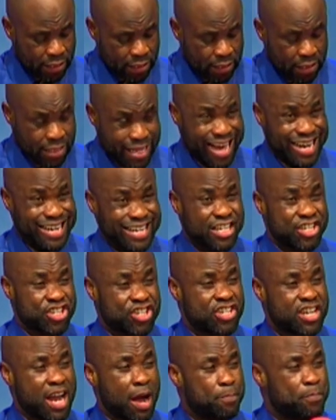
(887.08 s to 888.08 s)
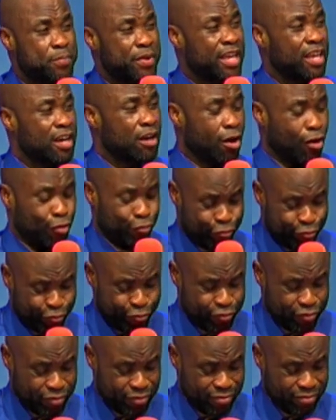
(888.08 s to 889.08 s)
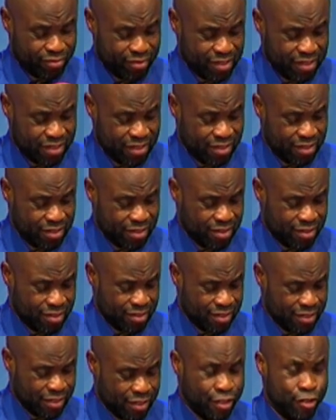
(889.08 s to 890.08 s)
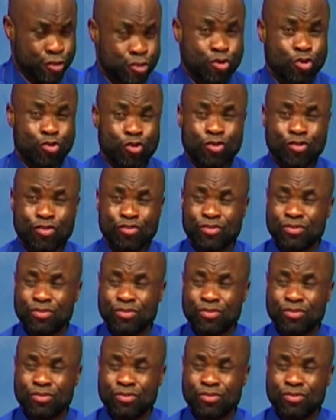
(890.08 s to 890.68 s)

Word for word: that is sharp enough to